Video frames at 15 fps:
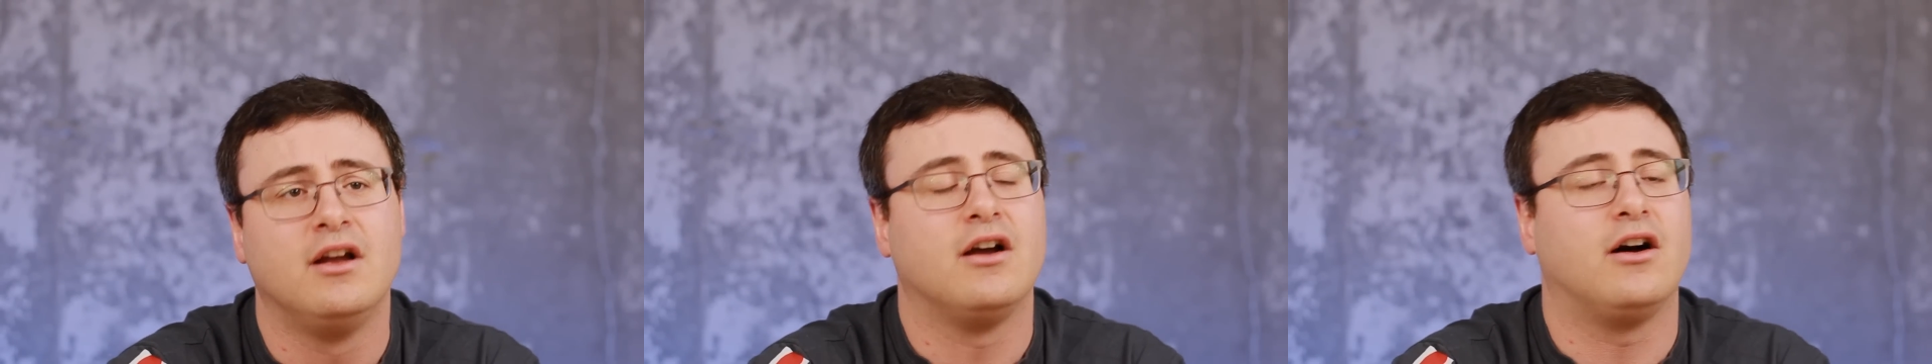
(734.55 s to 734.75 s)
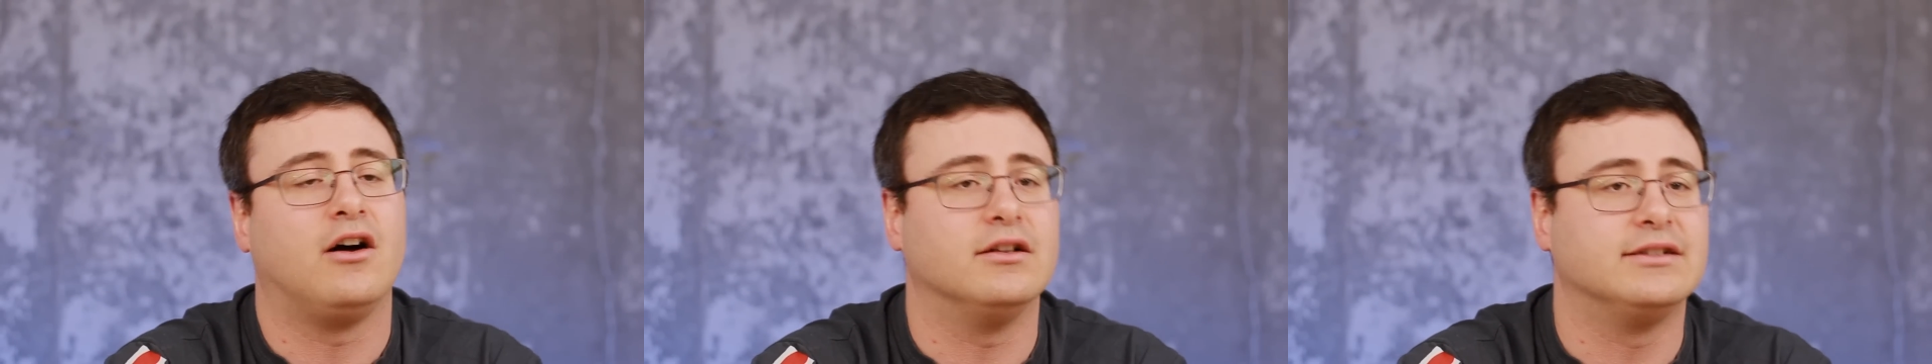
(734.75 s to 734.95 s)

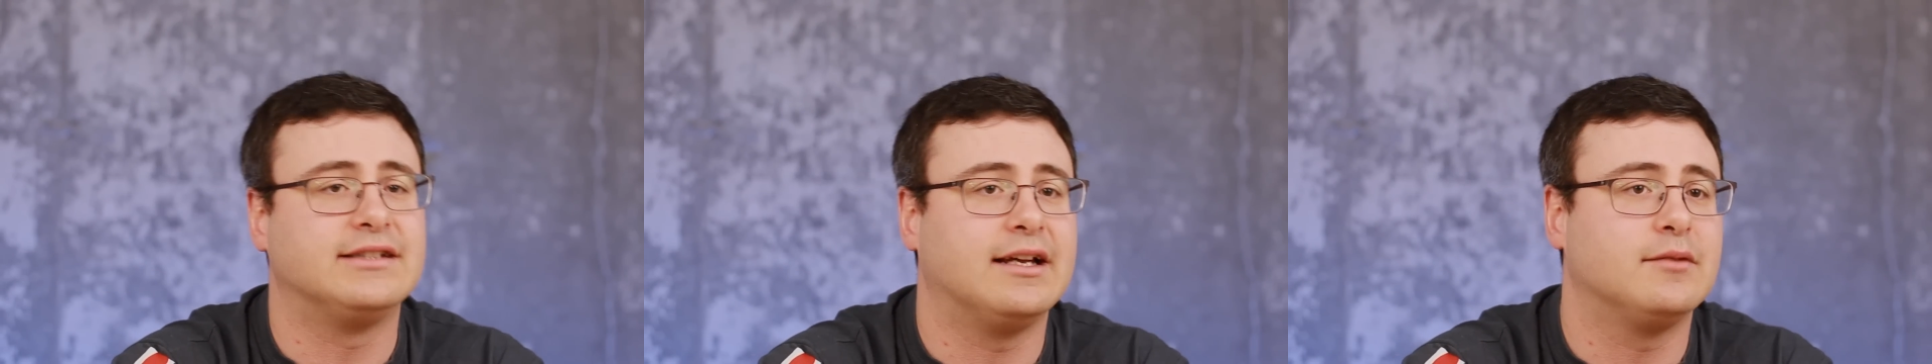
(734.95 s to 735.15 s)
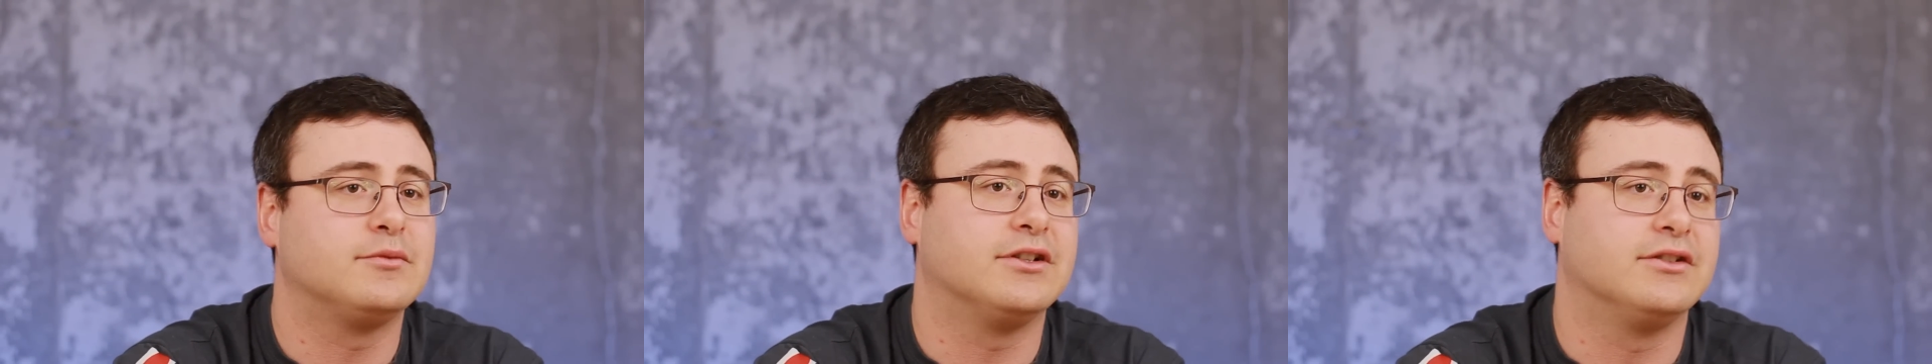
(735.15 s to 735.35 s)
on
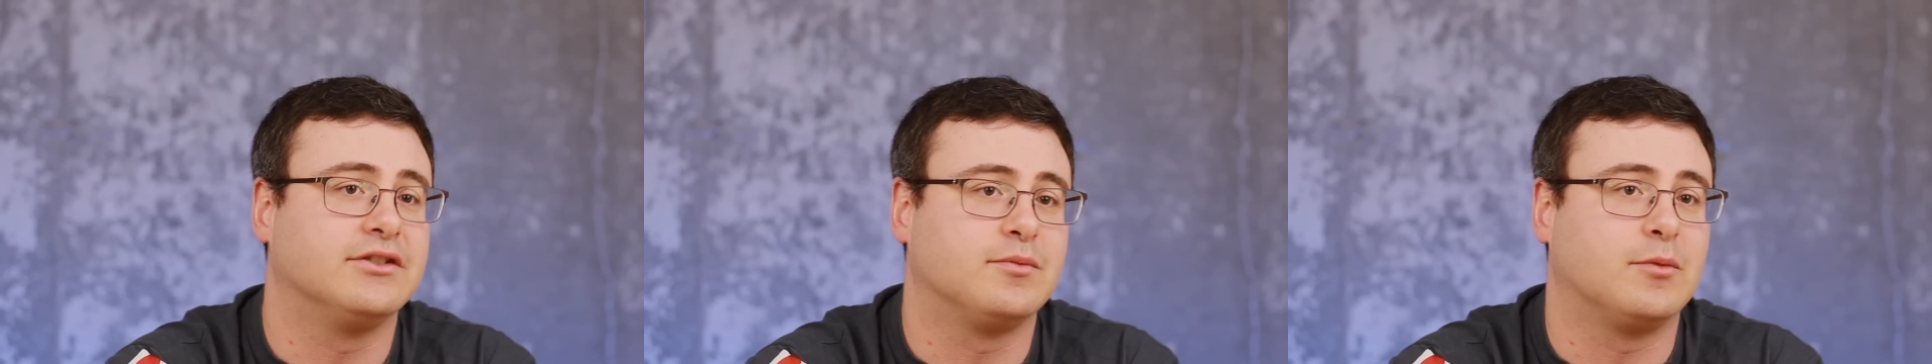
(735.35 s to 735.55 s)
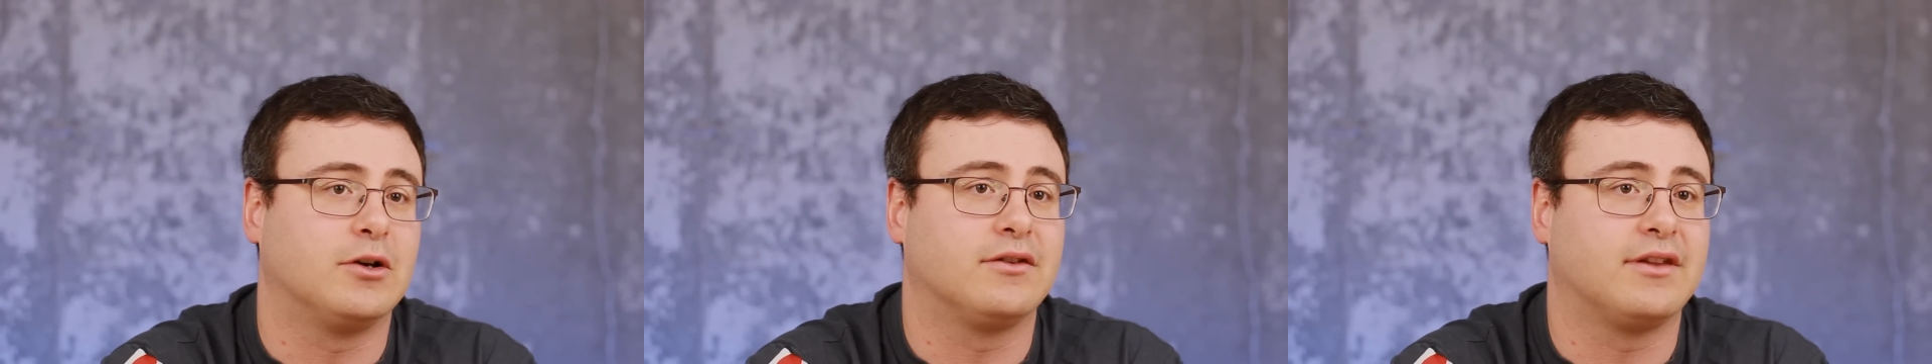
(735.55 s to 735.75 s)
Samsung
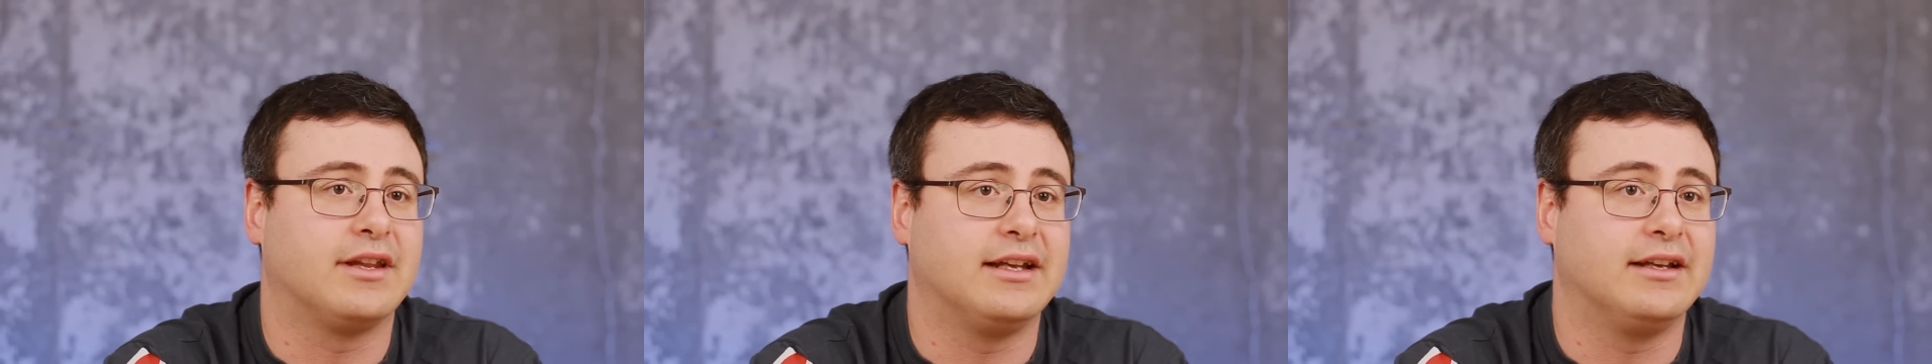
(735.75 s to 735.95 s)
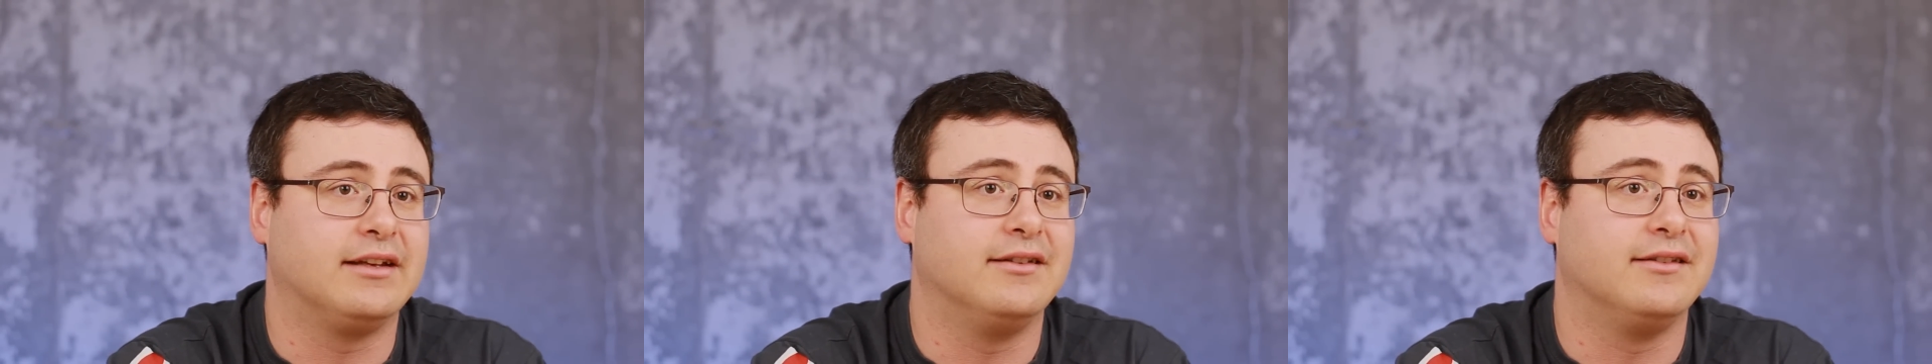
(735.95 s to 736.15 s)
Smart
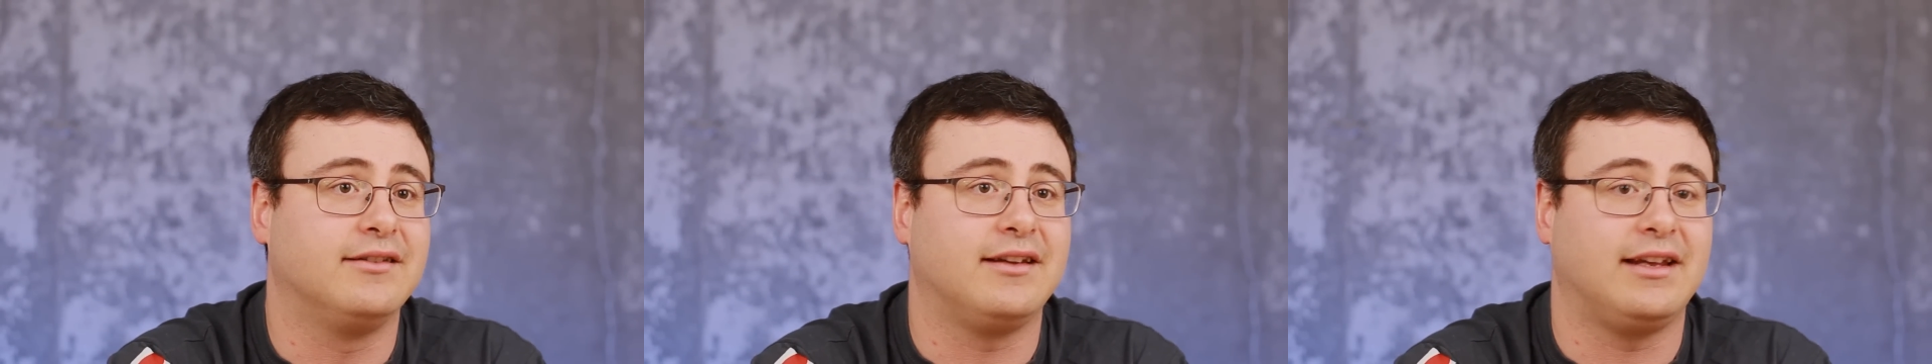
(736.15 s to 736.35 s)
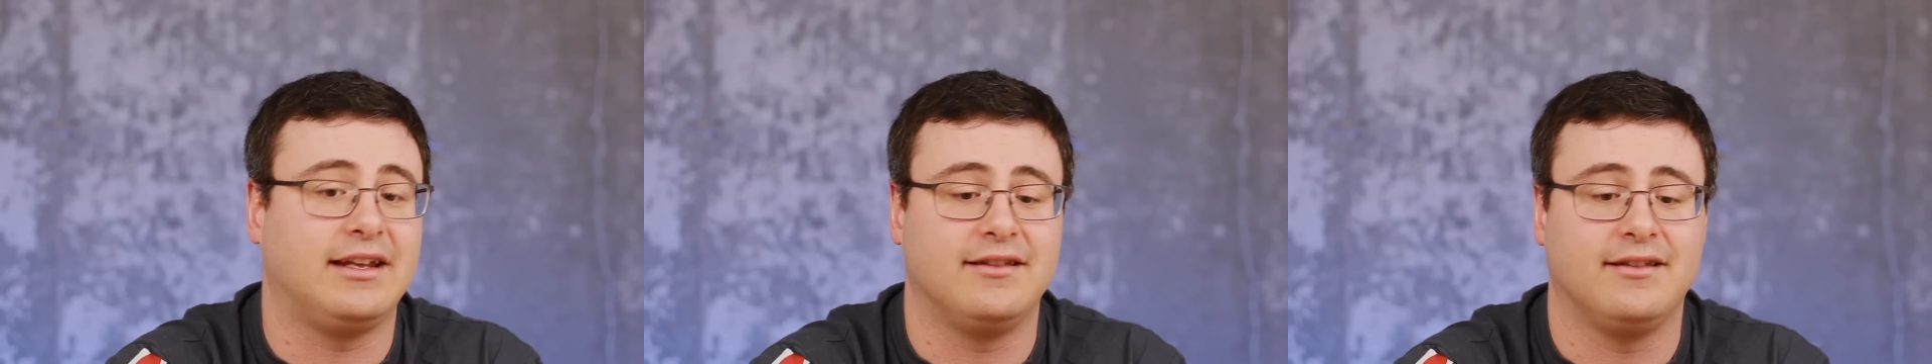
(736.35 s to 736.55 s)
Things
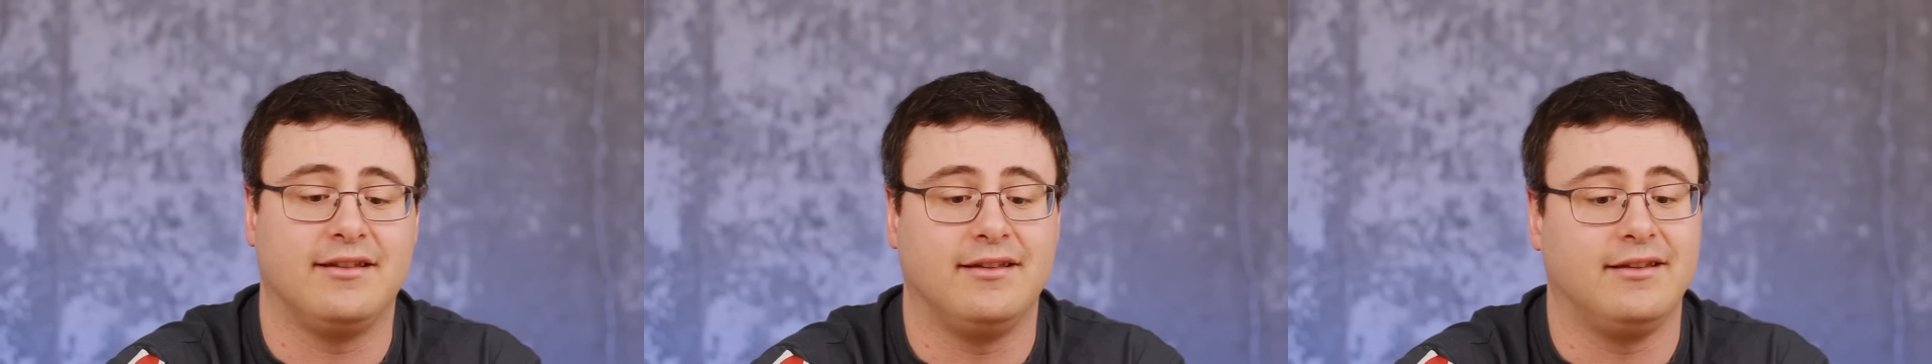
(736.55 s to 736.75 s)
in,